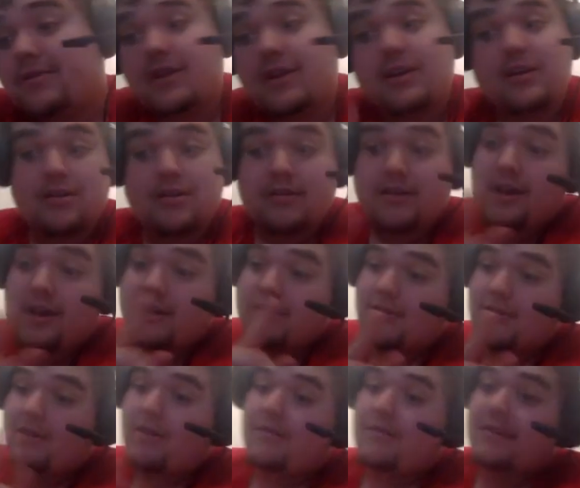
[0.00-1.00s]
think
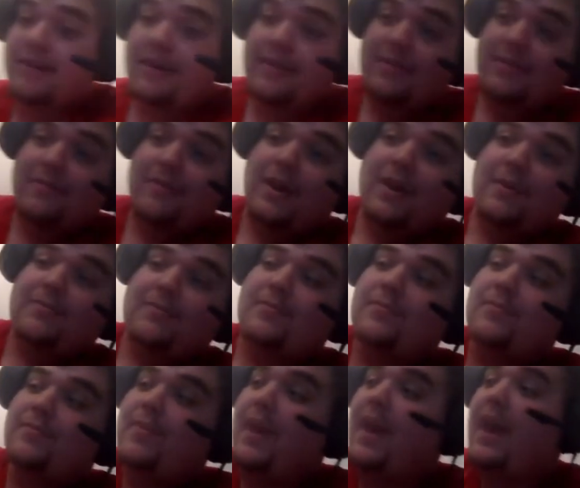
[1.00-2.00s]
you're going down the right
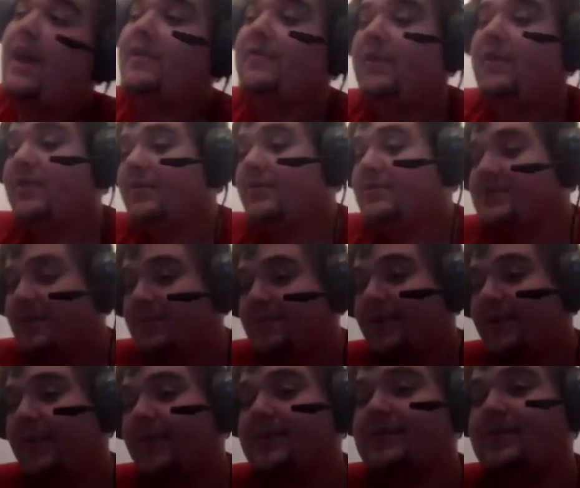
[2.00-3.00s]
path, whether it was on
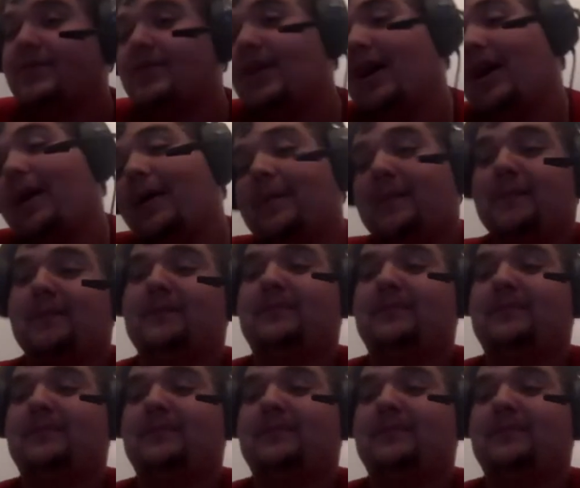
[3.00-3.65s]
purpose or not.